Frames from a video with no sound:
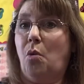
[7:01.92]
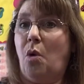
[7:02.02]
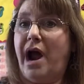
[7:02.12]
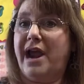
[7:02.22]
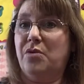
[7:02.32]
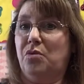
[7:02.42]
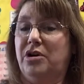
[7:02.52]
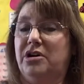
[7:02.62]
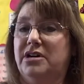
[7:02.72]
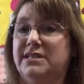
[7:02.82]
Y
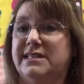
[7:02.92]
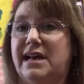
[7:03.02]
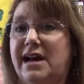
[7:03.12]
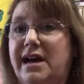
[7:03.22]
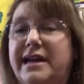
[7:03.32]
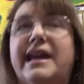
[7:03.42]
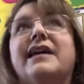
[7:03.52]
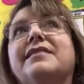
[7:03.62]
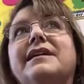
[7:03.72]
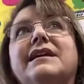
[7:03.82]
words. I
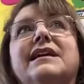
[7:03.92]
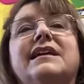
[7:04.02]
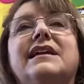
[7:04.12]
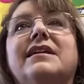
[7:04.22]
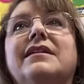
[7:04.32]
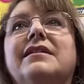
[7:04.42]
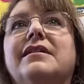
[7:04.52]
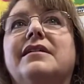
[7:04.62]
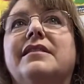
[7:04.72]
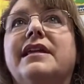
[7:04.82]
can't think
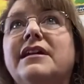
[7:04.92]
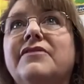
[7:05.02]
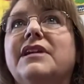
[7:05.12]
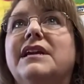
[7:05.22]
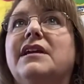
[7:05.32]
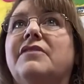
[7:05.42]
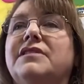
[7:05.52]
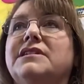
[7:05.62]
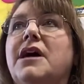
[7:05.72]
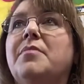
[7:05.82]
of any off the
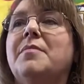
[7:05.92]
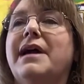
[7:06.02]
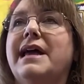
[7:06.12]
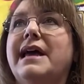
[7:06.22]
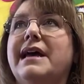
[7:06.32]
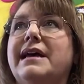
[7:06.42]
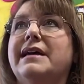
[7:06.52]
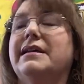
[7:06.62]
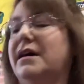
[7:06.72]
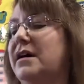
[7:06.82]
top of my head.